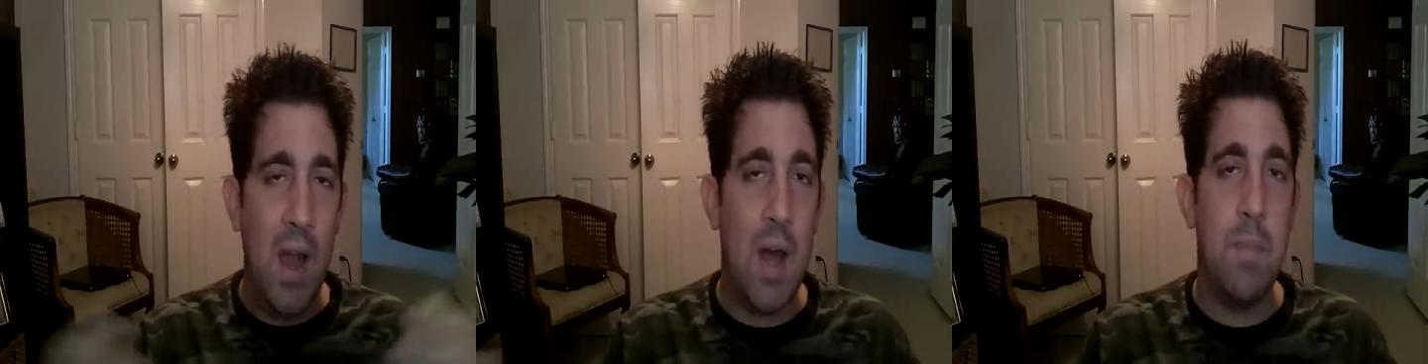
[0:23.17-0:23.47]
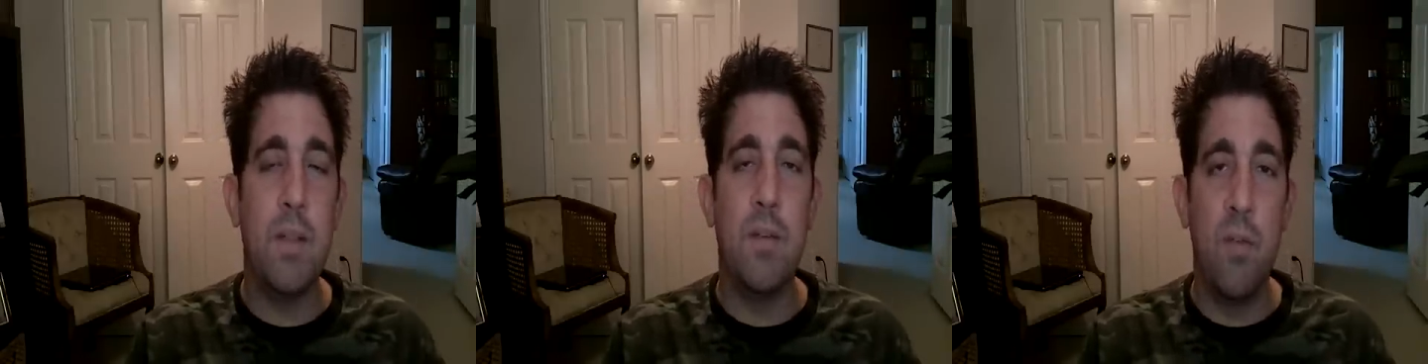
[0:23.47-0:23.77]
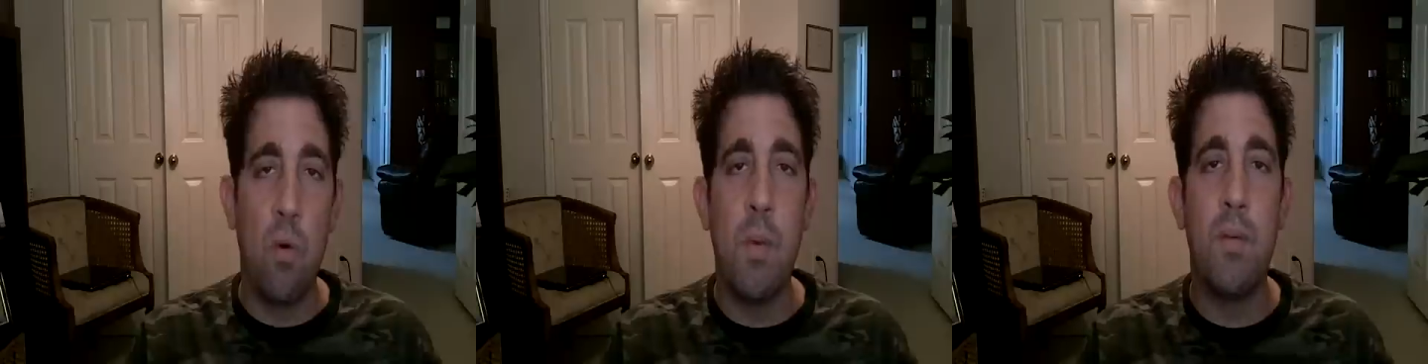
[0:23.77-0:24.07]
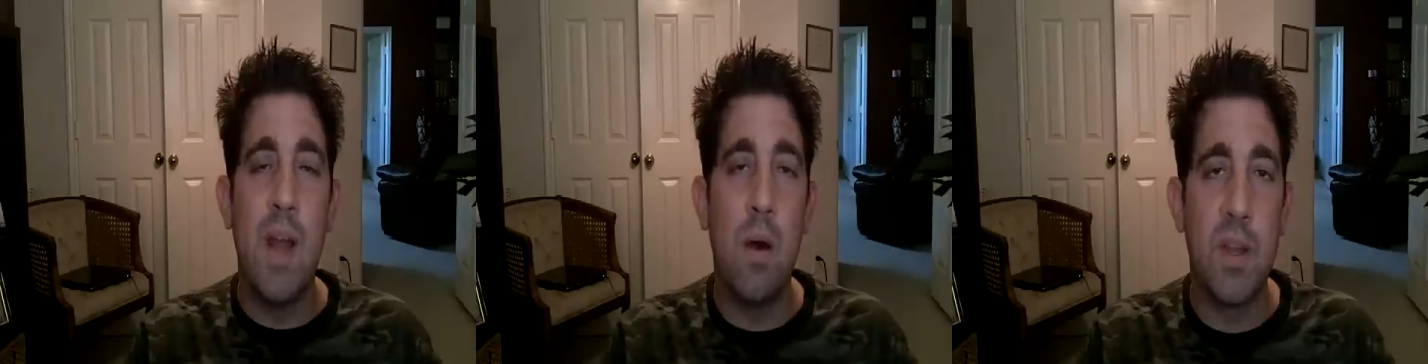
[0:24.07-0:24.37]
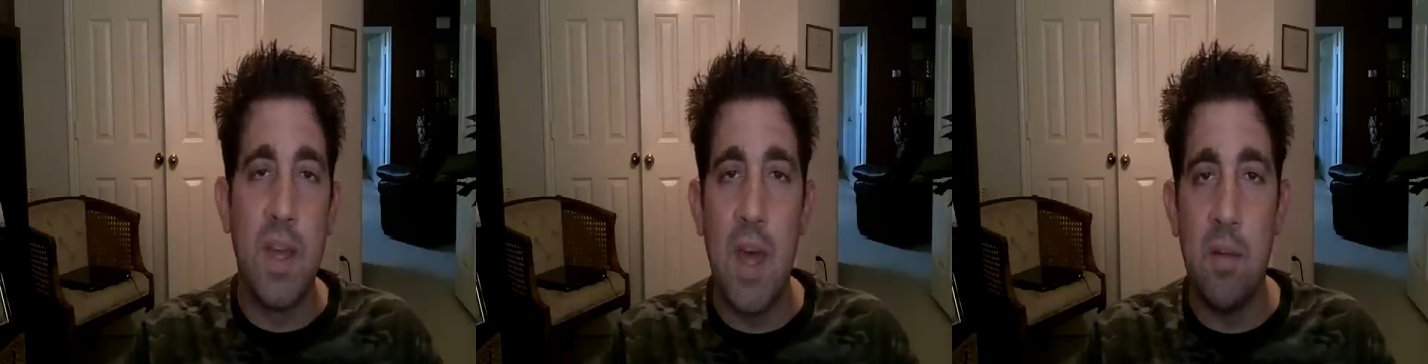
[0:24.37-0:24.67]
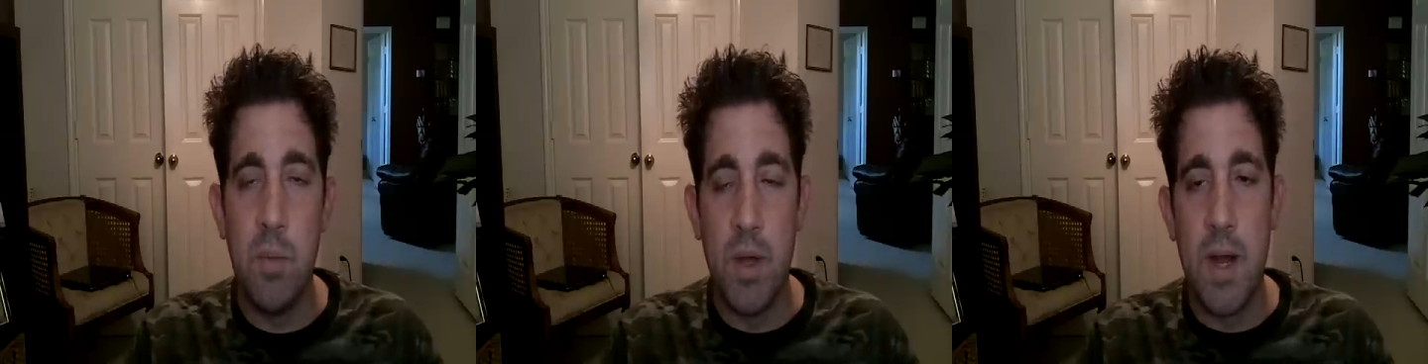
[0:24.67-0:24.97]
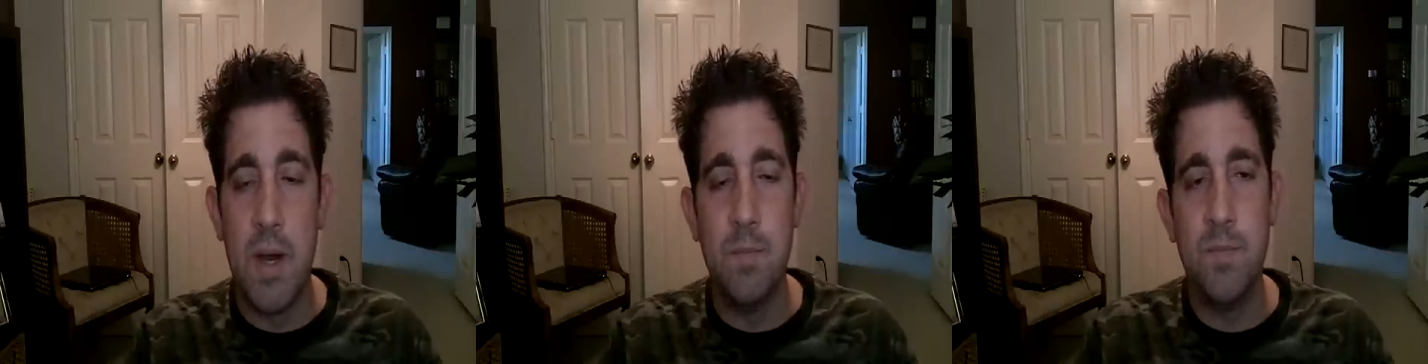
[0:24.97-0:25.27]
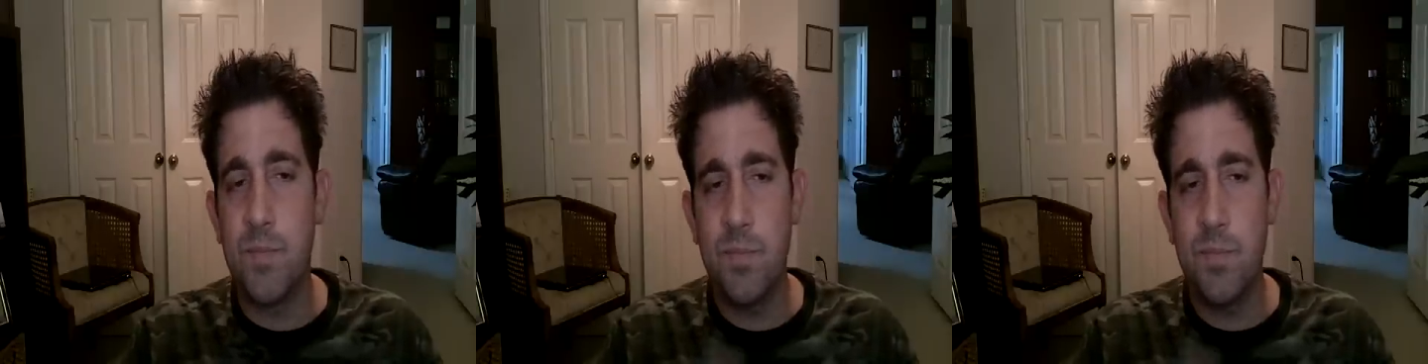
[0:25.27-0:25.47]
I hop on the forum every now and again, but I